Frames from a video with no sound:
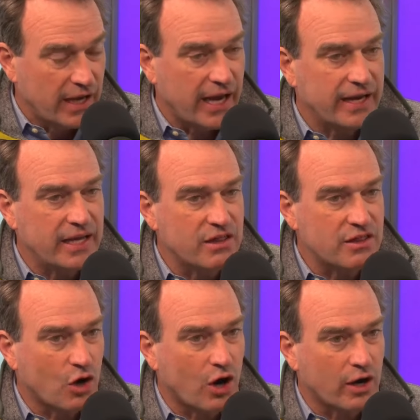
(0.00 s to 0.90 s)
and he
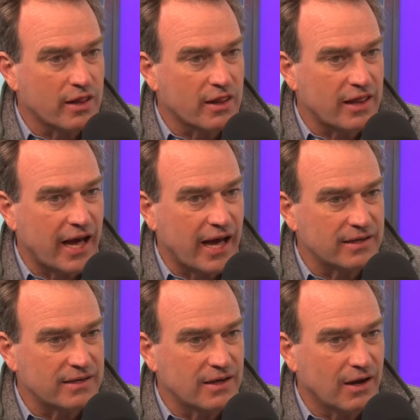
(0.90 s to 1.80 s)
thought
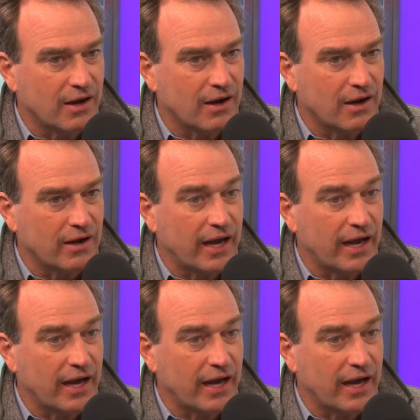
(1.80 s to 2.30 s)
that, uh,